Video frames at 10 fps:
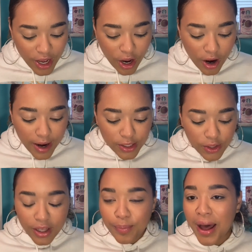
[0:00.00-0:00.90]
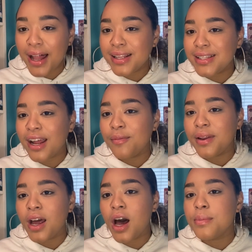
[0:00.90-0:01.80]
All right, so the palettes that I've
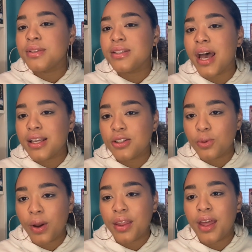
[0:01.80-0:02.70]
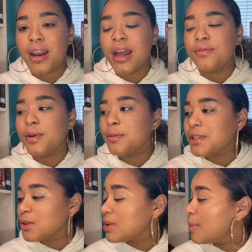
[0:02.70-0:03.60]
been obsessed with, and I've been
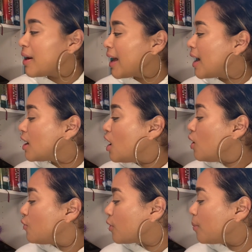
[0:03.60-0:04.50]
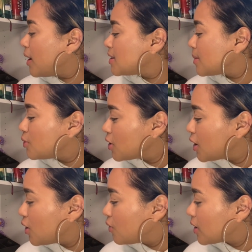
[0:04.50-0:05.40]
obsessed with them, again, for months. I'm
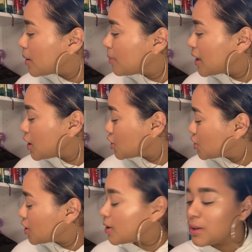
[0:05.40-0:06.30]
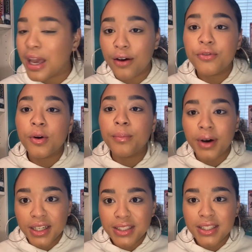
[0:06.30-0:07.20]
looking over it. I'm making sure. Yeah, for
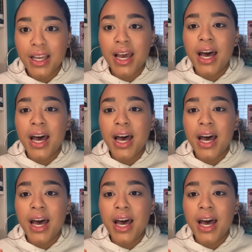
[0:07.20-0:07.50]
months.